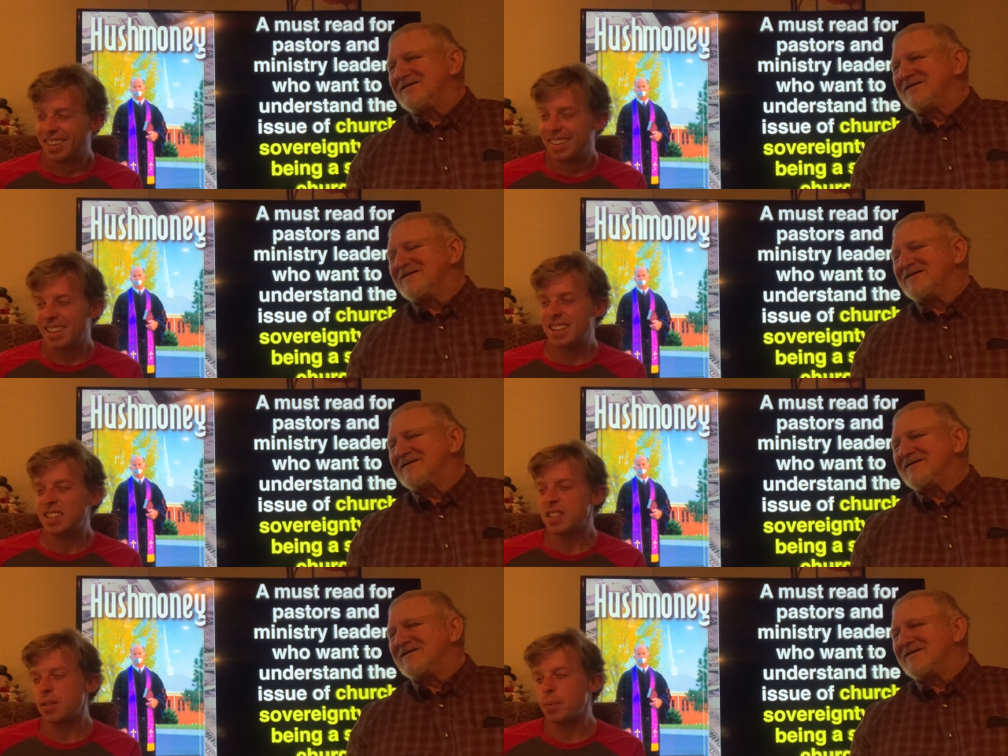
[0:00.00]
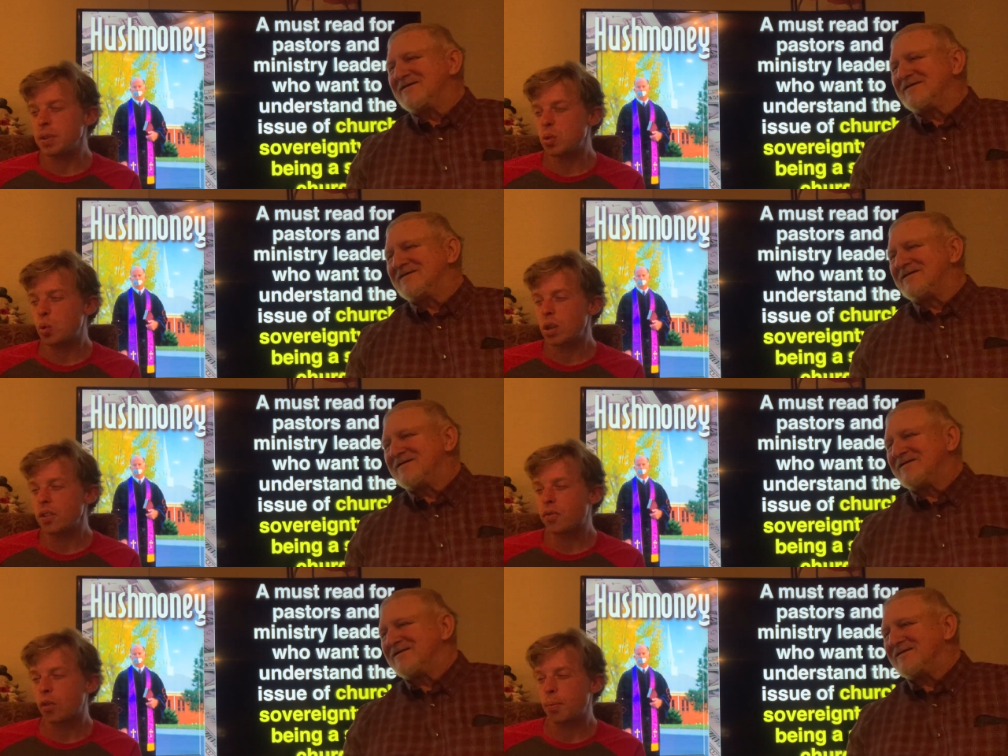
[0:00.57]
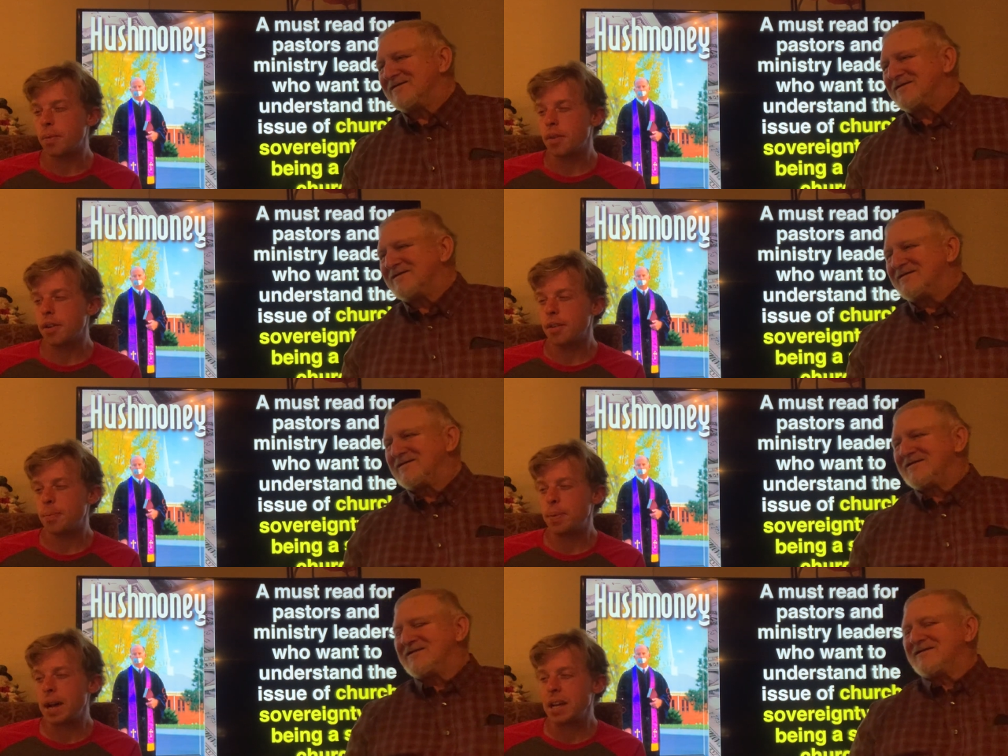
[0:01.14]
Speaker 1: this is a must read for
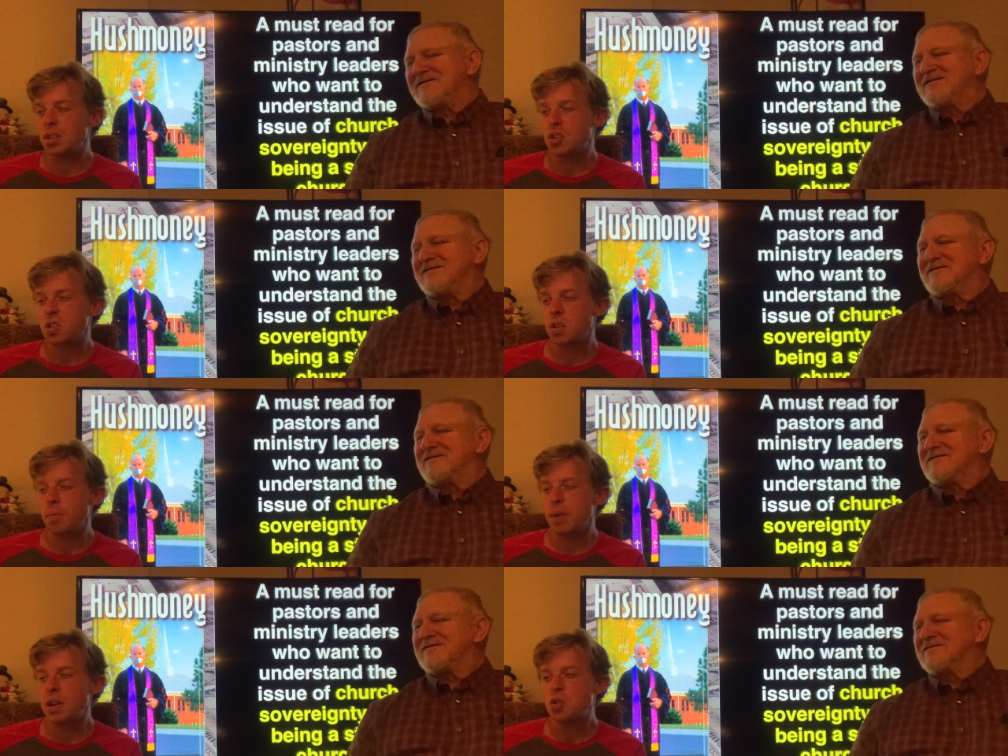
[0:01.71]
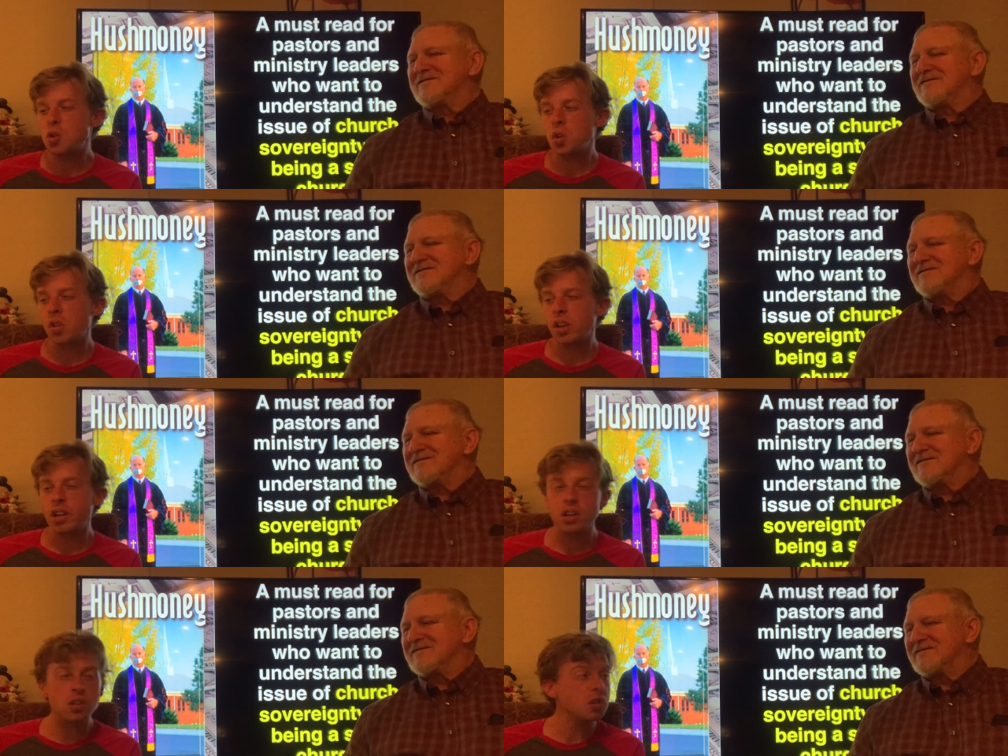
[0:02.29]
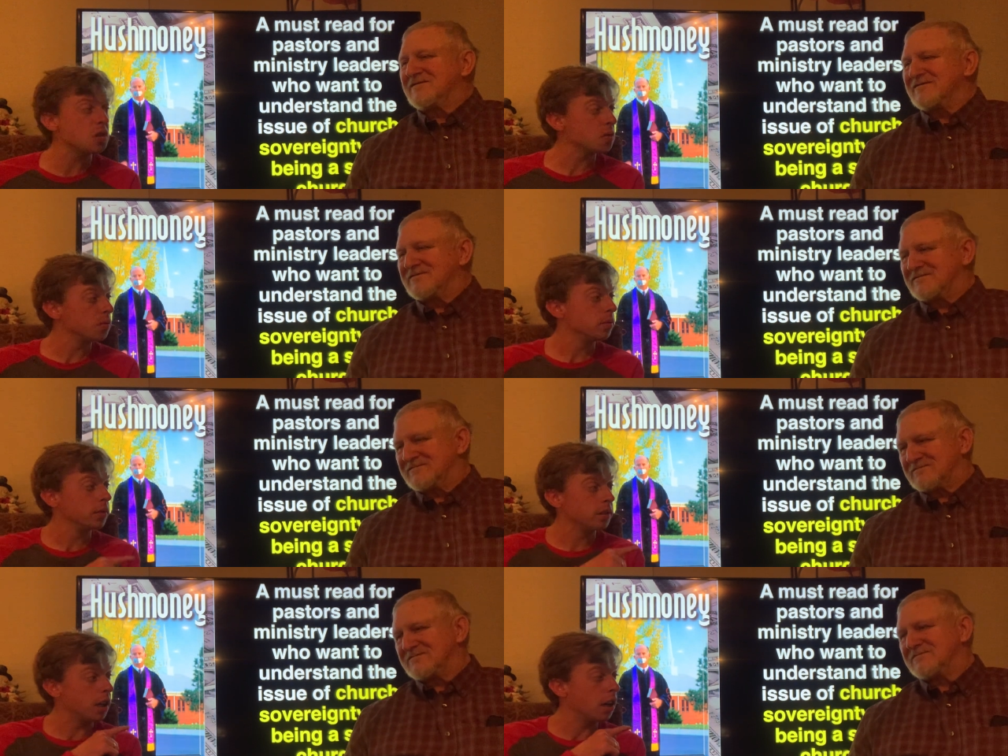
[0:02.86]
pastors and ministry leaders.
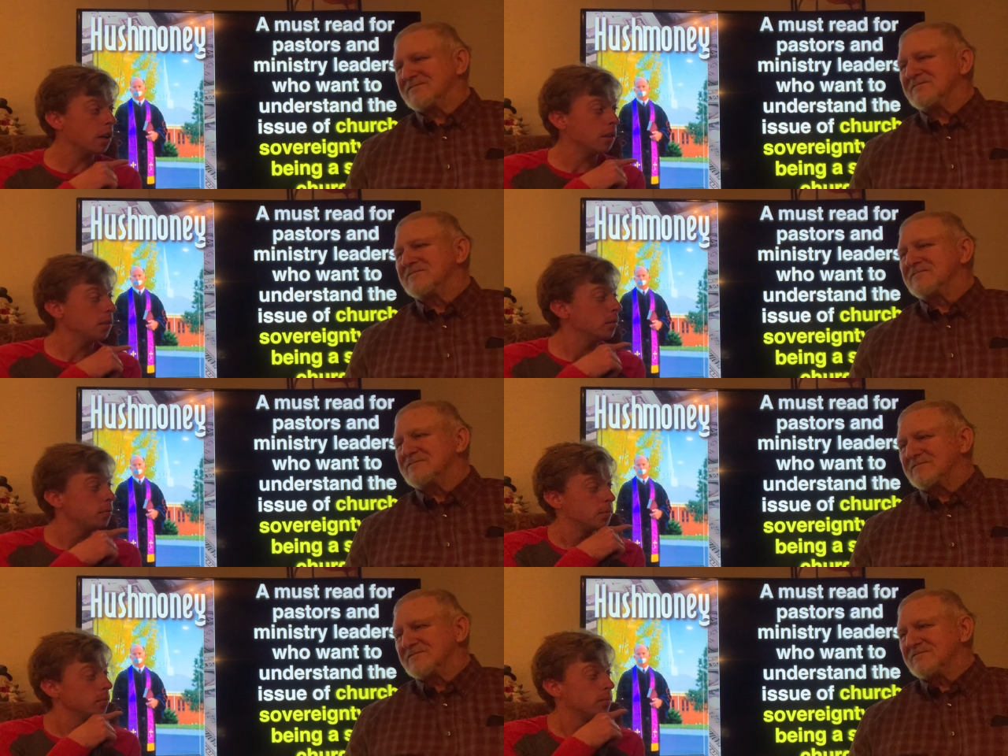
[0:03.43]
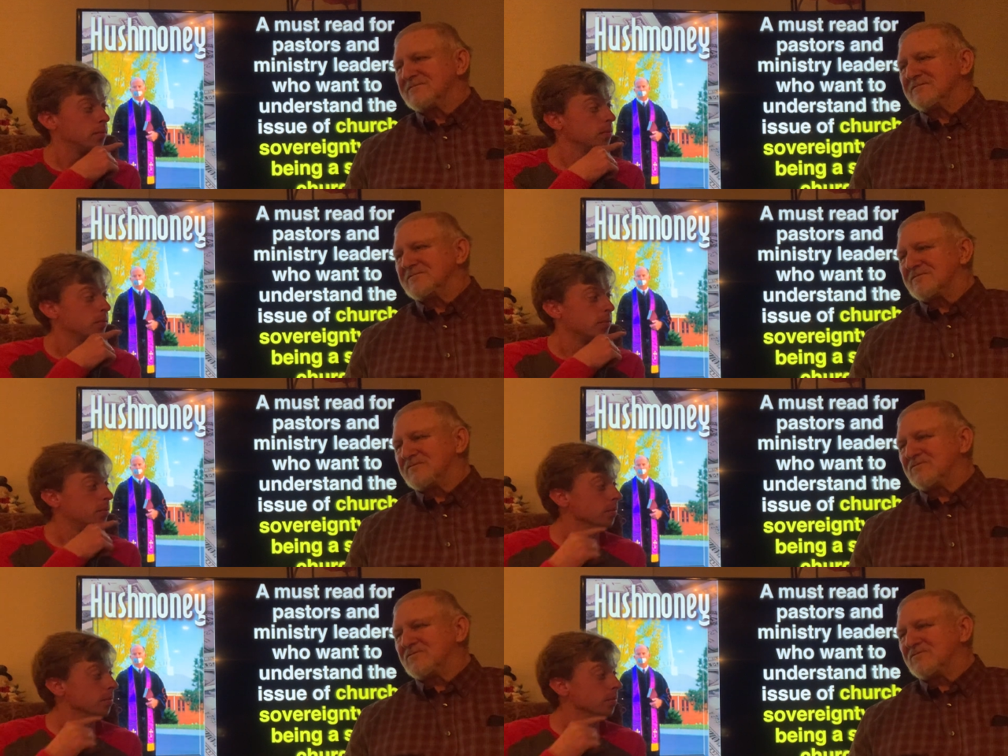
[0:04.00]
Don? You